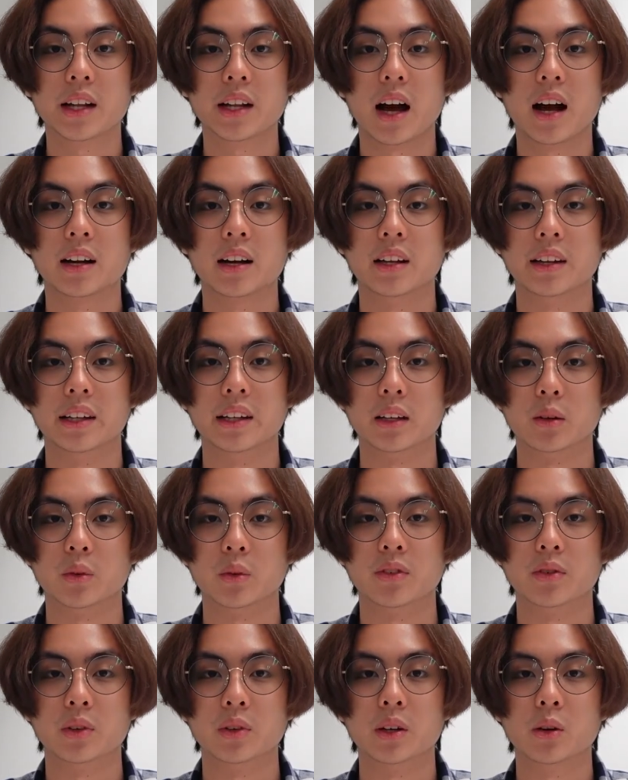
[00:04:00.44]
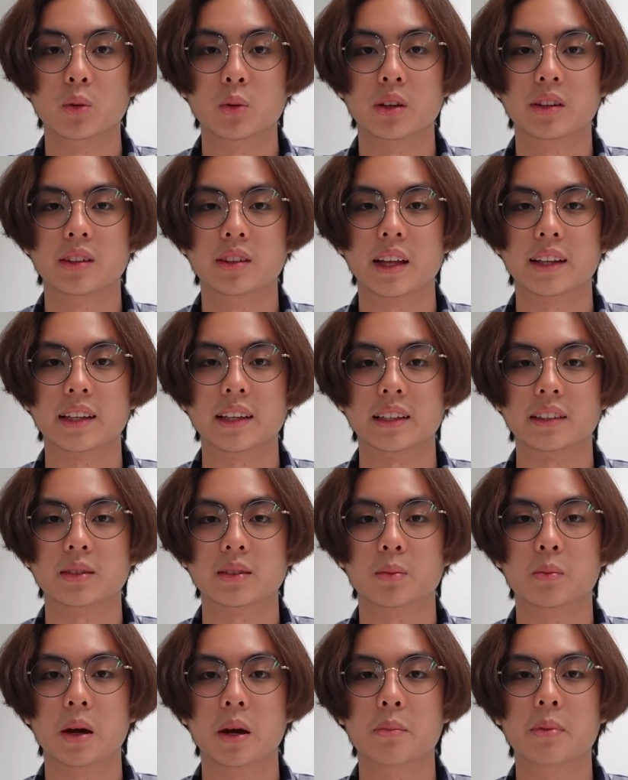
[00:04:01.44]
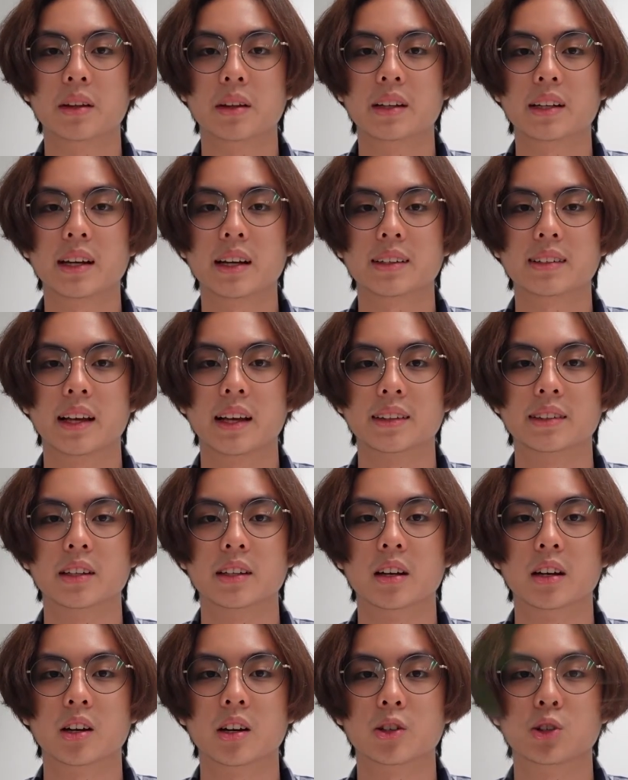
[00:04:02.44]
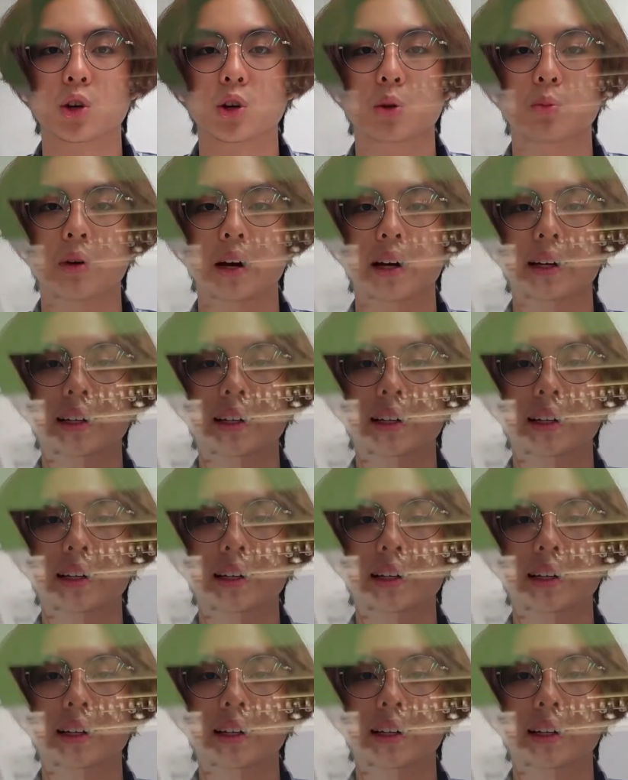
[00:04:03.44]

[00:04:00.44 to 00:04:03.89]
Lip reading: our learning with real-world settings by building a sensor controlled by